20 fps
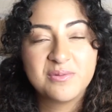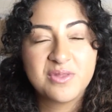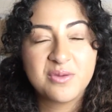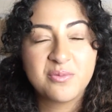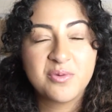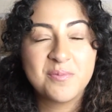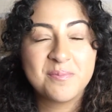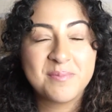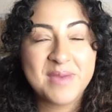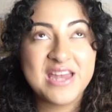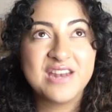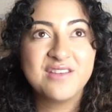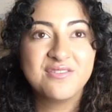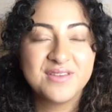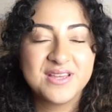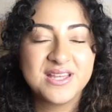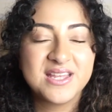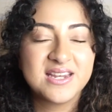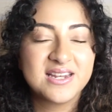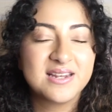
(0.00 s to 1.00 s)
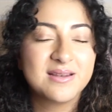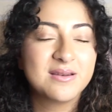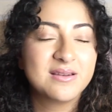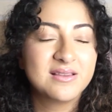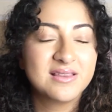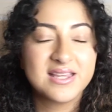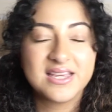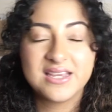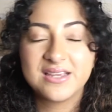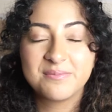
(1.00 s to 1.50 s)
that would benefit
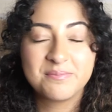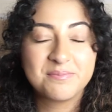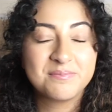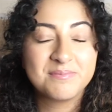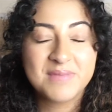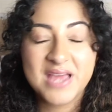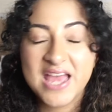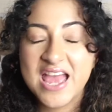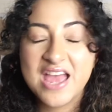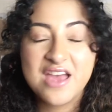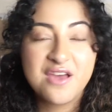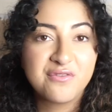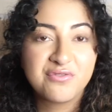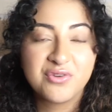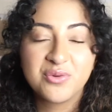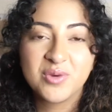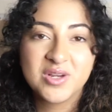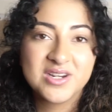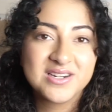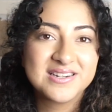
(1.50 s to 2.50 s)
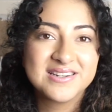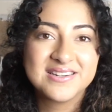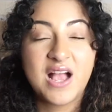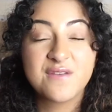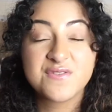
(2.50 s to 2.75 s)
like everyone.